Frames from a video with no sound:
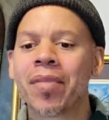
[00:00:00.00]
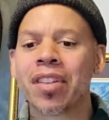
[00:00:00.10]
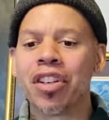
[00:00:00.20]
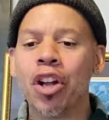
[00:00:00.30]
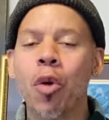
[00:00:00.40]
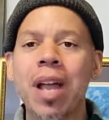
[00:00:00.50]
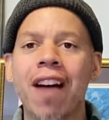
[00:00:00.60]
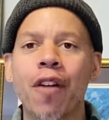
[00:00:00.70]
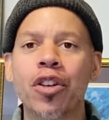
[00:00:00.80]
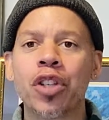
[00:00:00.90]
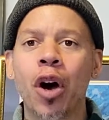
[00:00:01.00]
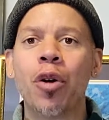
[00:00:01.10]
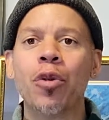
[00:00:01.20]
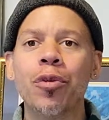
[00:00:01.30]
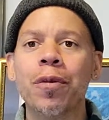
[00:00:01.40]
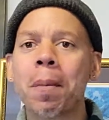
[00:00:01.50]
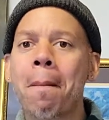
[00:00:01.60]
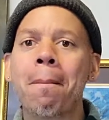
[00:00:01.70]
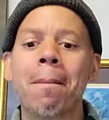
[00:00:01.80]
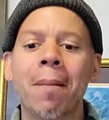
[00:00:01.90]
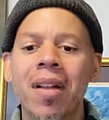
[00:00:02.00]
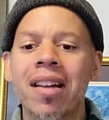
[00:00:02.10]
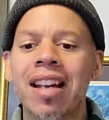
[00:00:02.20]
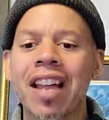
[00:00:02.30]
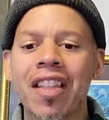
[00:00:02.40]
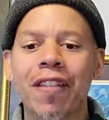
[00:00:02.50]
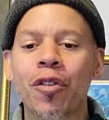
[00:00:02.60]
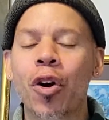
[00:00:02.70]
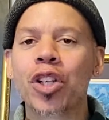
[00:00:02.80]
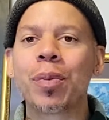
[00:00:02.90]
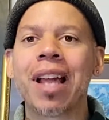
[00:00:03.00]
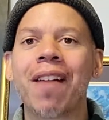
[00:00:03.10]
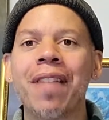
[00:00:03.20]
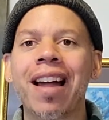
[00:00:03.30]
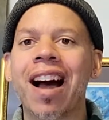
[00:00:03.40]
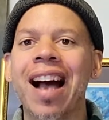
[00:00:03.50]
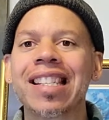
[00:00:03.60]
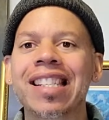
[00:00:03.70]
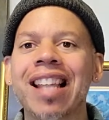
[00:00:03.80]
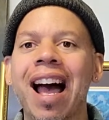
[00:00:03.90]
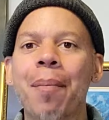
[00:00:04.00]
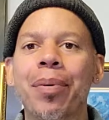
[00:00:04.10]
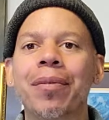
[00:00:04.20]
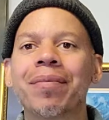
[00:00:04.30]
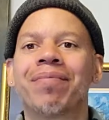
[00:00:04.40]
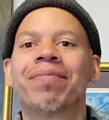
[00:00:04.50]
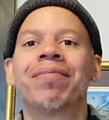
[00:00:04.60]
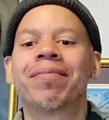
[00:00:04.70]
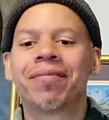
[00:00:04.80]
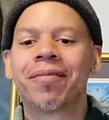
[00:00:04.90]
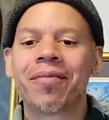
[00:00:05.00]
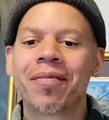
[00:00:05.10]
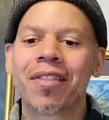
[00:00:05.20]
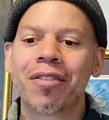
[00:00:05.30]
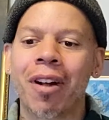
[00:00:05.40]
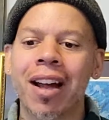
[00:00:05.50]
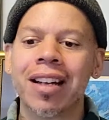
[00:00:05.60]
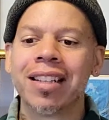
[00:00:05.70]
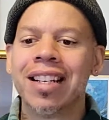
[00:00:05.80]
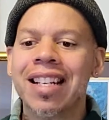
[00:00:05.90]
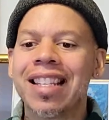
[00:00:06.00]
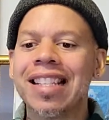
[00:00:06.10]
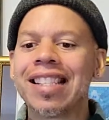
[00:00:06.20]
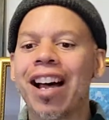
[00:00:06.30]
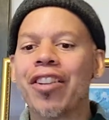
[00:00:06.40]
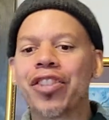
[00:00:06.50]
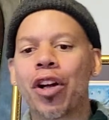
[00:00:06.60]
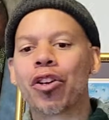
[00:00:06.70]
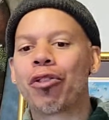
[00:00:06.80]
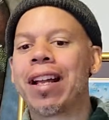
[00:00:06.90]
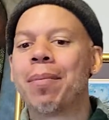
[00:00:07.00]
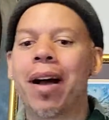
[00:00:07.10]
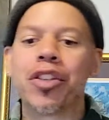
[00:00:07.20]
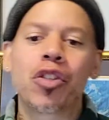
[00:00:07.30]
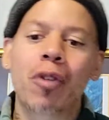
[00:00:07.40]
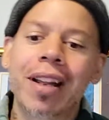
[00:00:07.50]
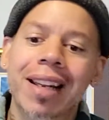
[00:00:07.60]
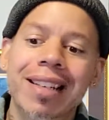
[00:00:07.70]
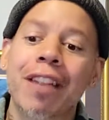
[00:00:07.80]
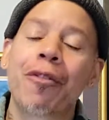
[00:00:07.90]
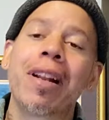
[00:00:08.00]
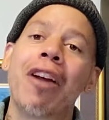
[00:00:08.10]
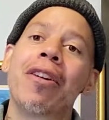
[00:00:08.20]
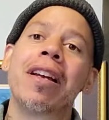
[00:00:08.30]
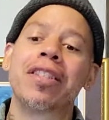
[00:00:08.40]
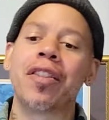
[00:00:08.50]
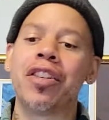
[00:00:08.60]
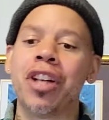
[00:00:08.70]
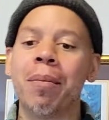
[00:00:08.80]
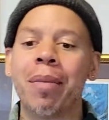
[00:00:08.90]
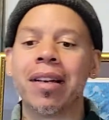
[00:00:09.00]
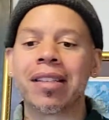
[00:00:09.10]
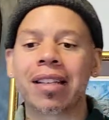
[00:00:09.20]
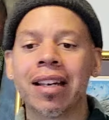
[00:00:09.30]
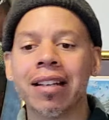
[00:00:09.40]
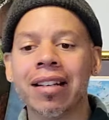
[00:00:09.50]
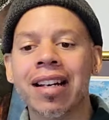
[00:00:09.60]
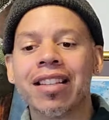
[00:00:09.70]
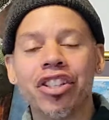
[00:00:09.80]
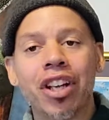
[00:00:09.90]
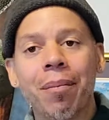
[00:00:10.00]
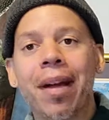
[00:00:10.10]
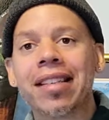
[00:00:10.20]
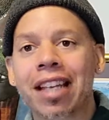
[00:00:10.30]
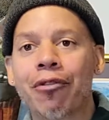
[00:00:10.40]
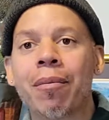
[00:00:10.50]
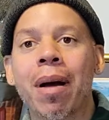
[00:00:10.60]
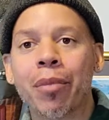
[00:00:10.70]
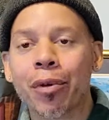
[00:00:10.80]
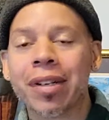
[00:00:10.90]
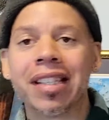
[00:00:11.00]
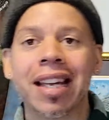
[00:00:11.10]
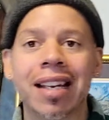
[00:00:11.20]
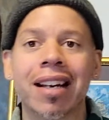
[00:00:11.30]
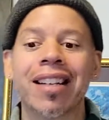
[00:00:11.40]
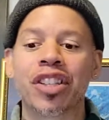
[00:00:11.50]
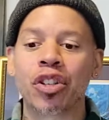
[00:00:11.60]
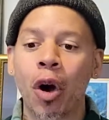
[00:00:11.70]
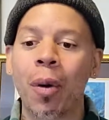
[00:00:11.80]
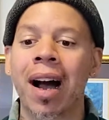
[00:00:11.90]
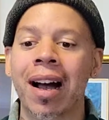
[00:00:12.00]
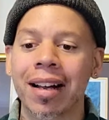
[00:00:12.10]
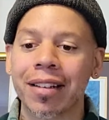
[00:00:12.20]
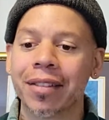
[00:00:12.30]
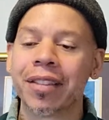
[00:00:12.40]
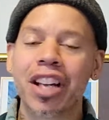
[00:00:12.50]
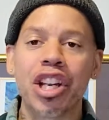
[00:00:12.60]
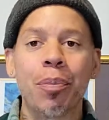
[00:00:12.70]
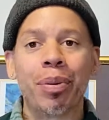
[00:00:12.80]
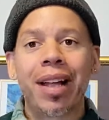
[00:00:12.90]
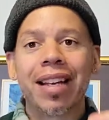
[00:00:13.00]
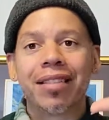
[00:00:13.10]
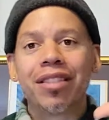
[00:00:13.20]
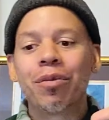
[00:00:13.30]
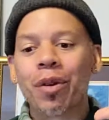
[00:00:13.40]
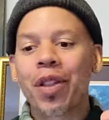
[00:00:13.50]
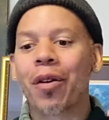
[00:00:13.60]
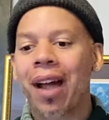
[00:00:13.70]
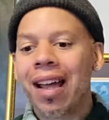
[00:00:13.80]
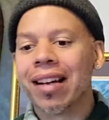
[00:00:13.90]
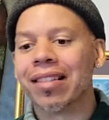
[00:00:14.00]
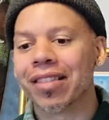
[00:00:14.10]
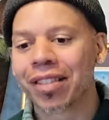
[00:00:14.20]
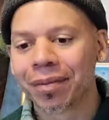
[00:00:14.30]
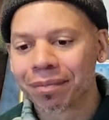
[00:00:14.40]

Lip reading: We have our tone, and then of course we have that high slap, right? These sounds are created by striking different areas of the djembe skin. The djembe skin, remember, is it's a goat hide, and you play it with your hands.